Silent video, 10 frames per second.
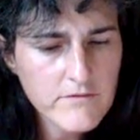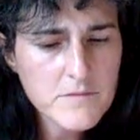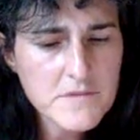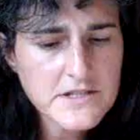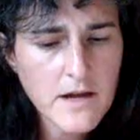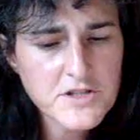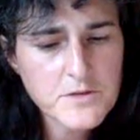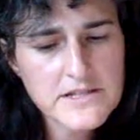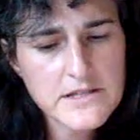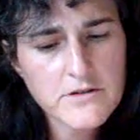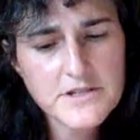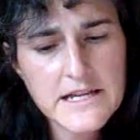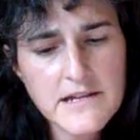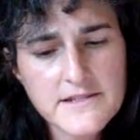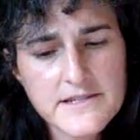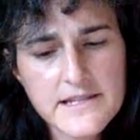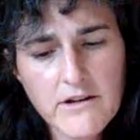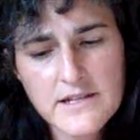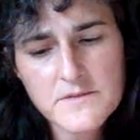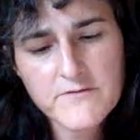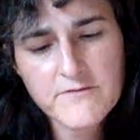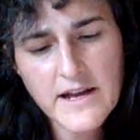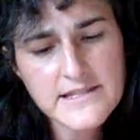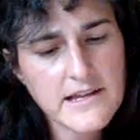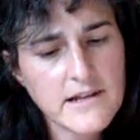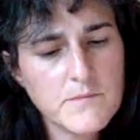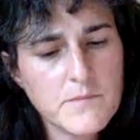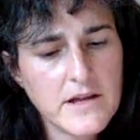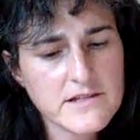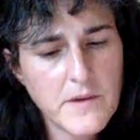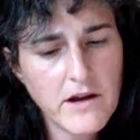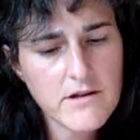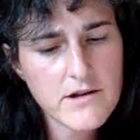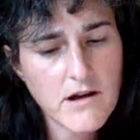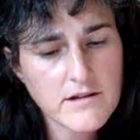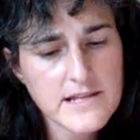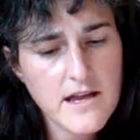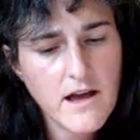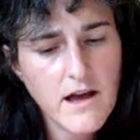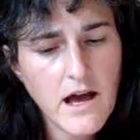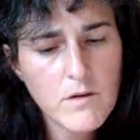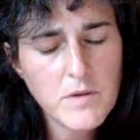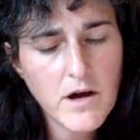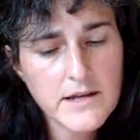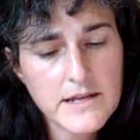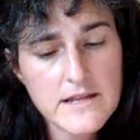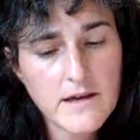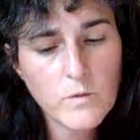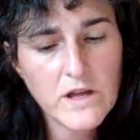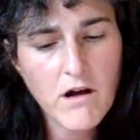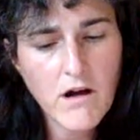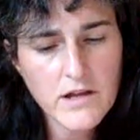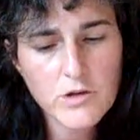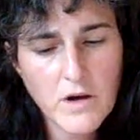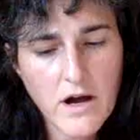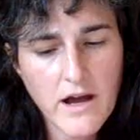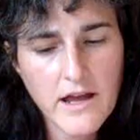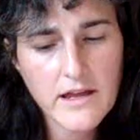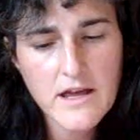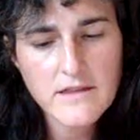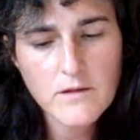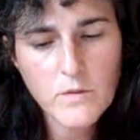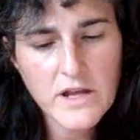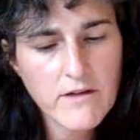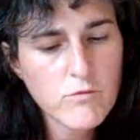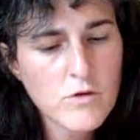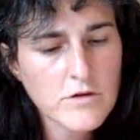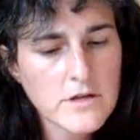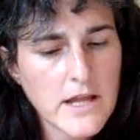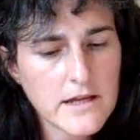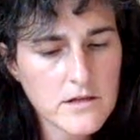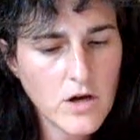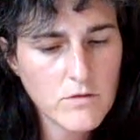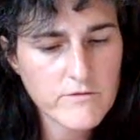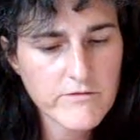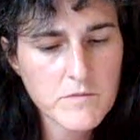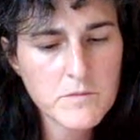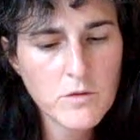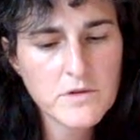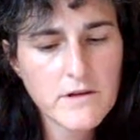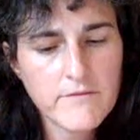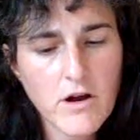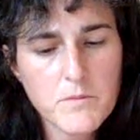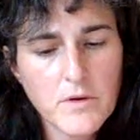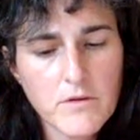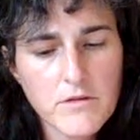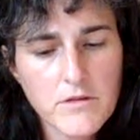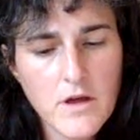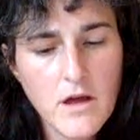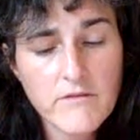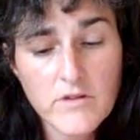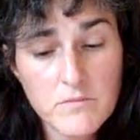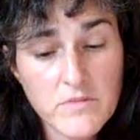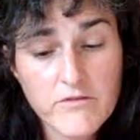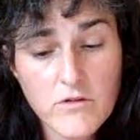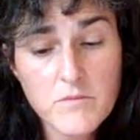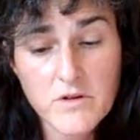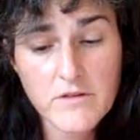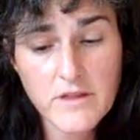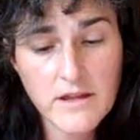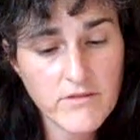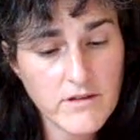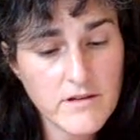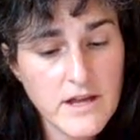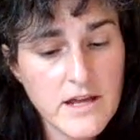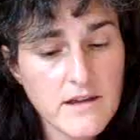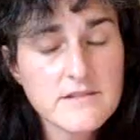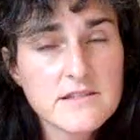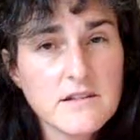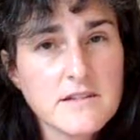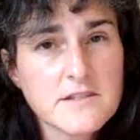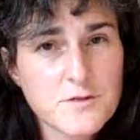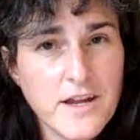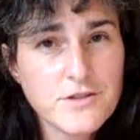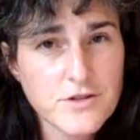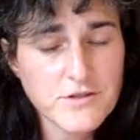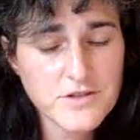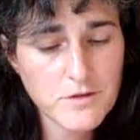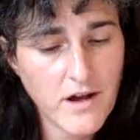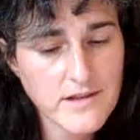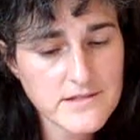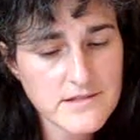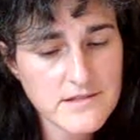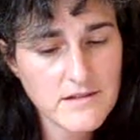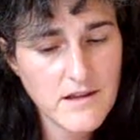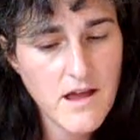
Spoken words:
From the time she was in her teens, Sarah has been fascinated by this paradox, how a body that we occupy, that we have worn like a coat from the moment of our birth, from before birth even, is still a stranger to us.